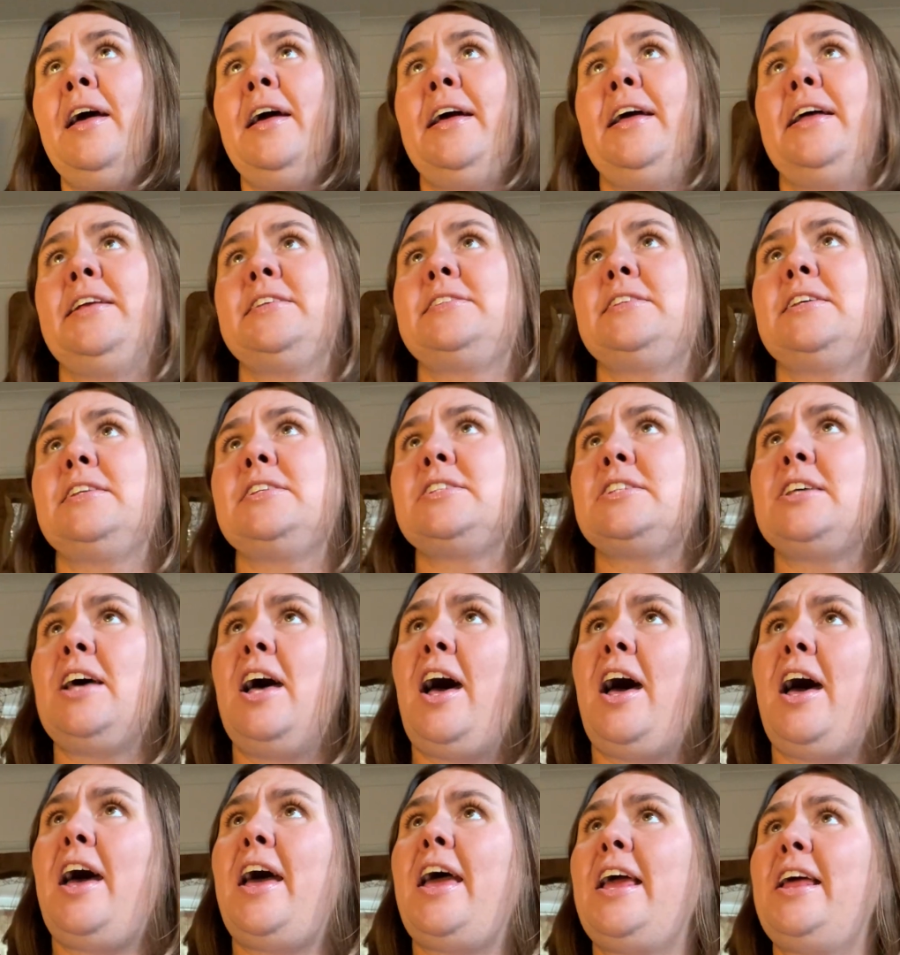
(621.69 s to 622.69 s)
It's the
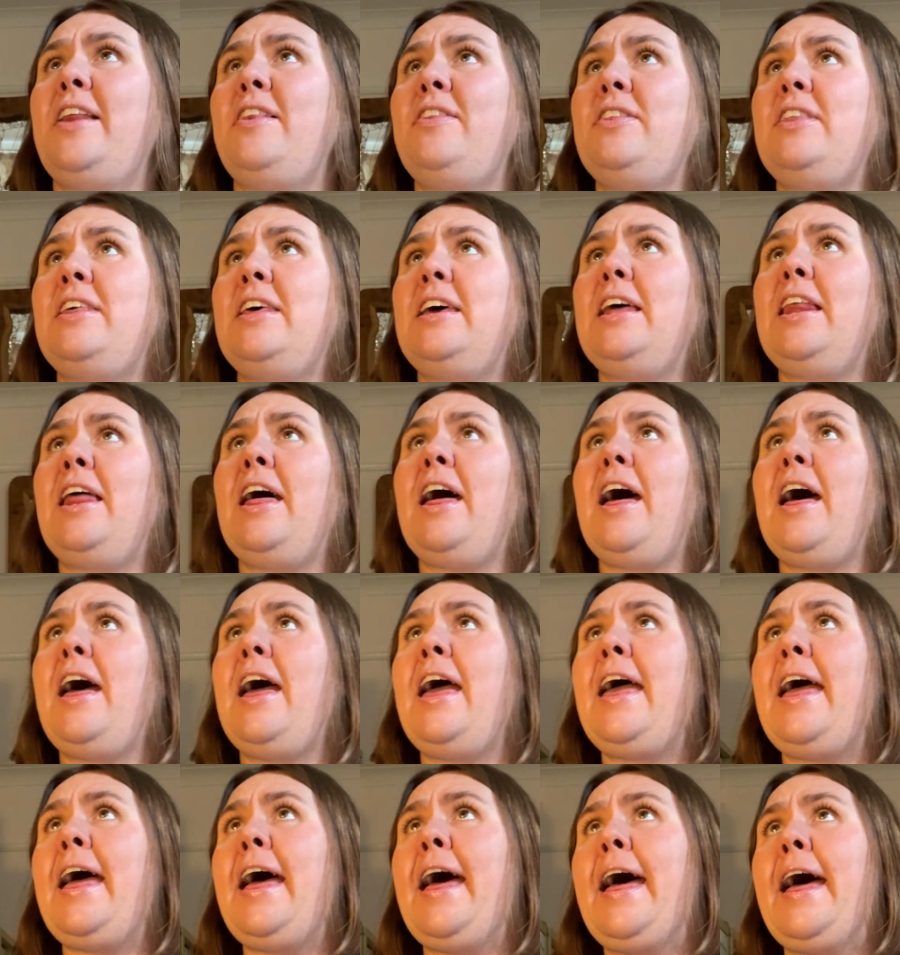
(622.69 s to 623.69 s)
time that
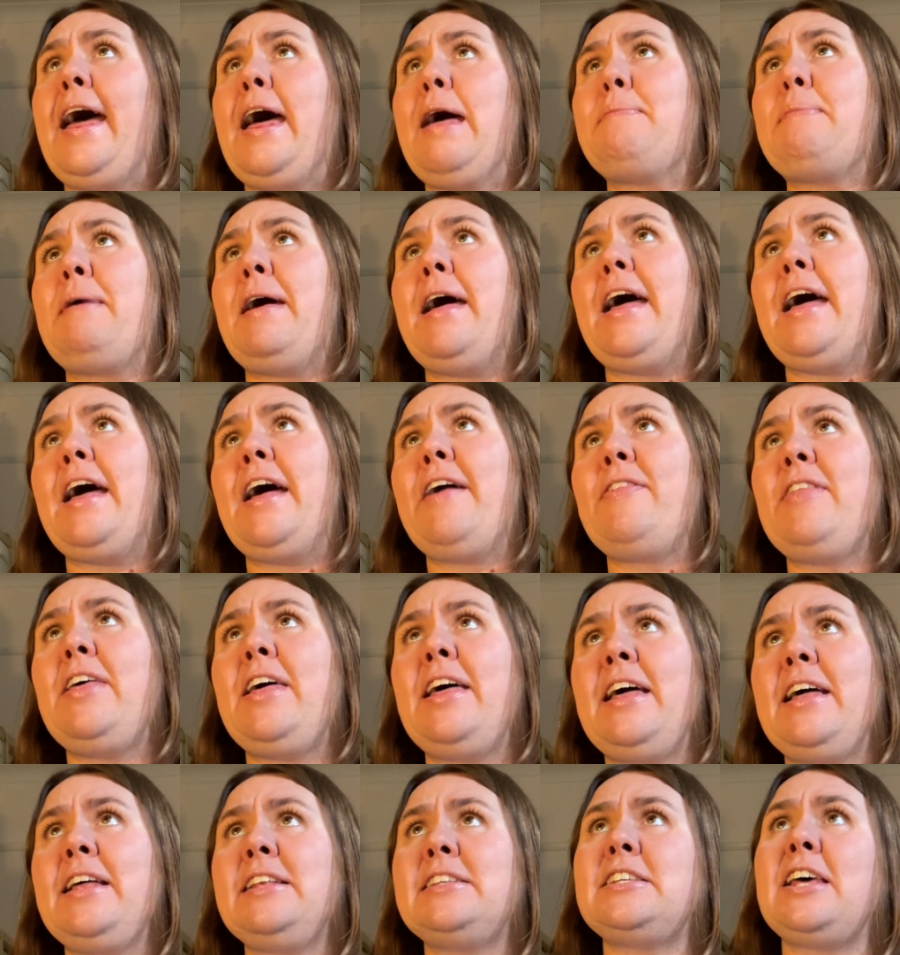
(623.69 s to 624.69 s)
I am and
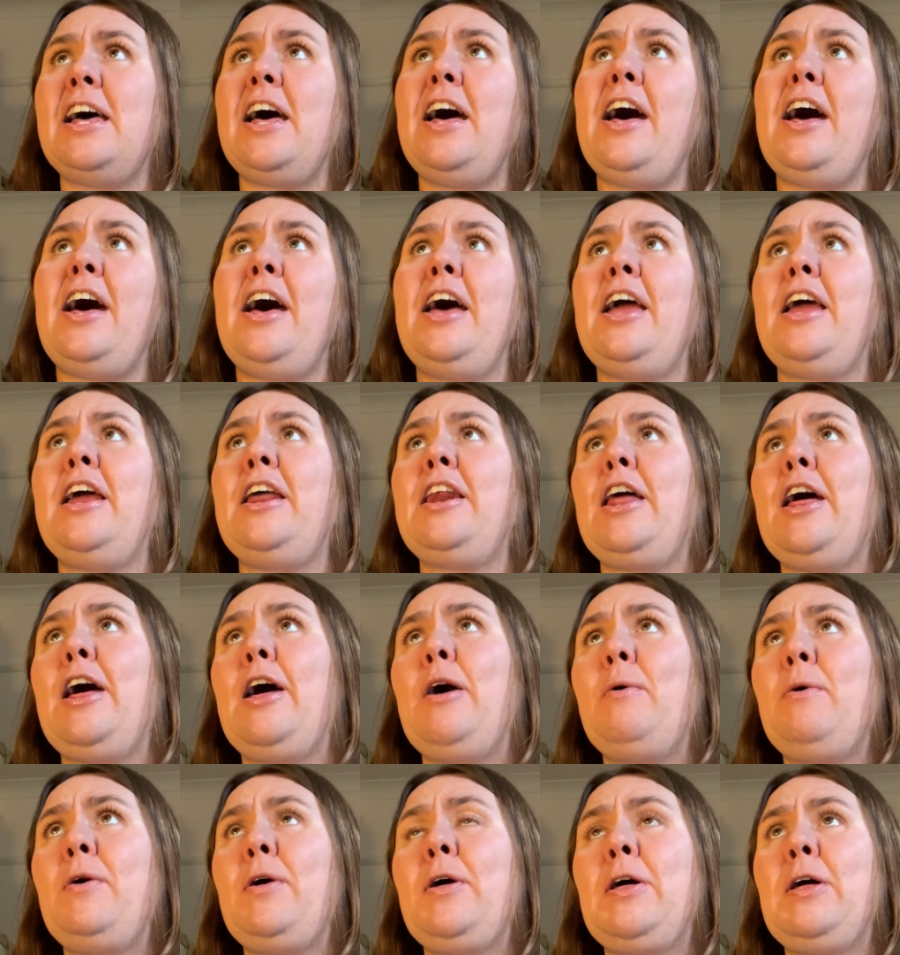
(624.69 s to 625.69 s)
the time I
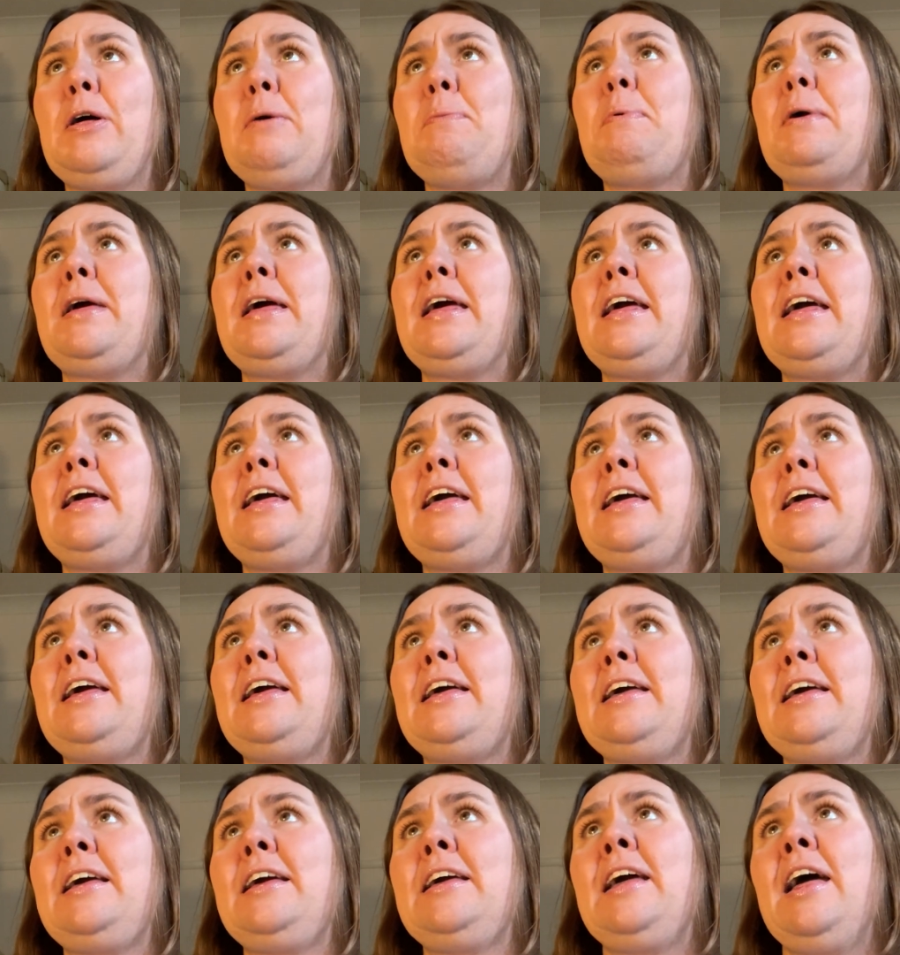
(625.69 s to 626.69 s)
will
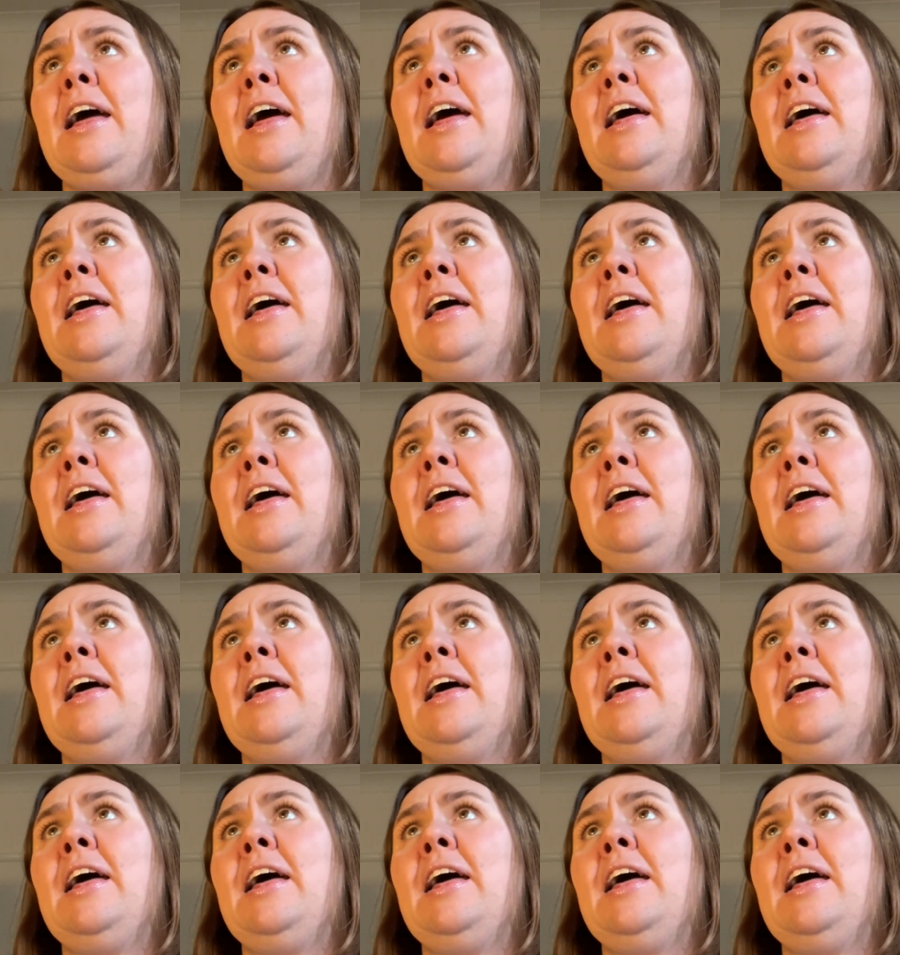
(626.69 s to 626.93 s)
be,